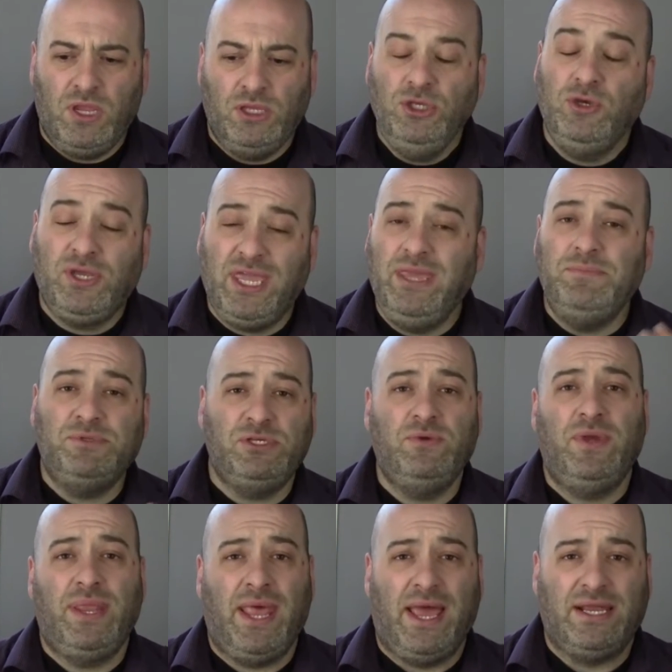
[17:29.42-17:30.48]
You keep
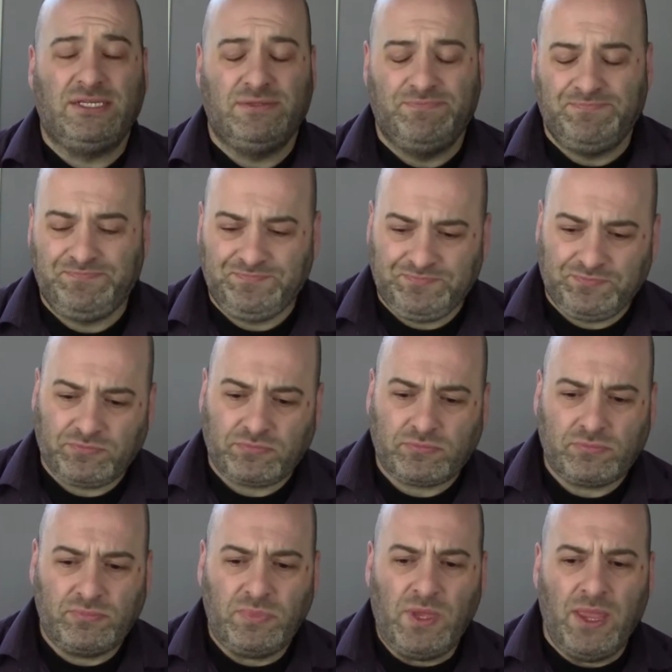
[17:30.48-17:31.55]
doing that.
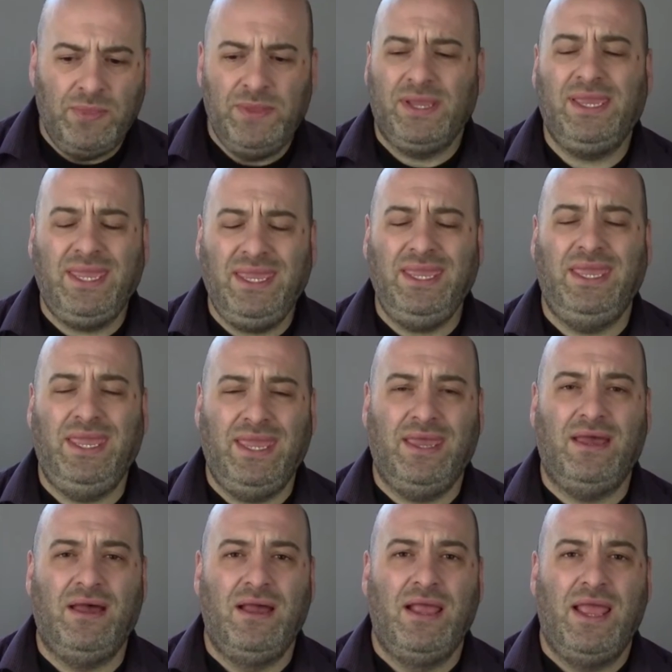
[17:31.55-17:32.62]
The key
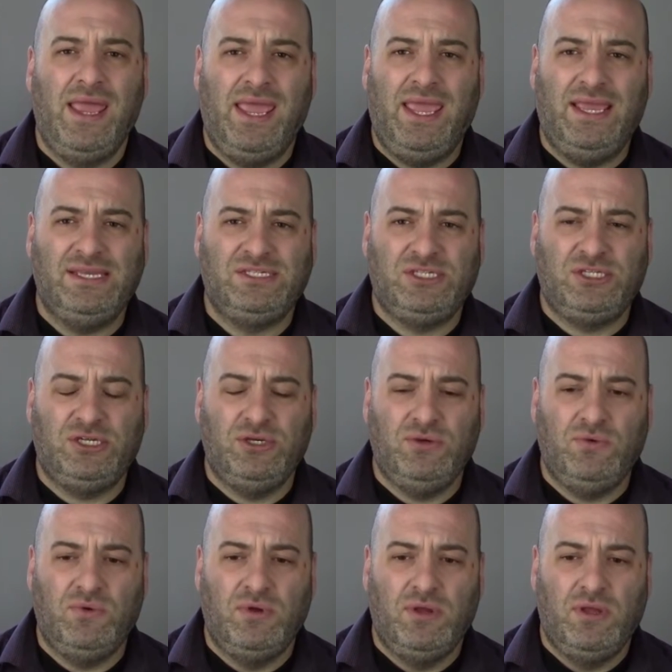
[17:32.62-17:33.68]
here is
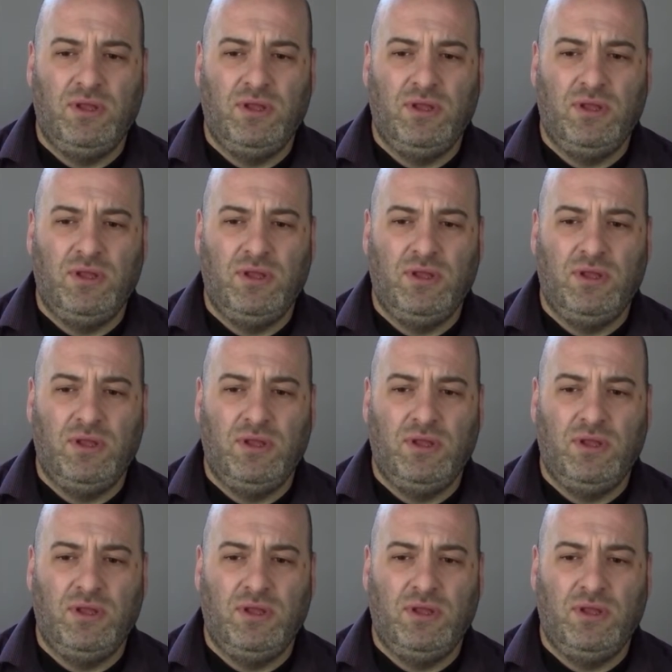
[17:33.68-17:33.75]
to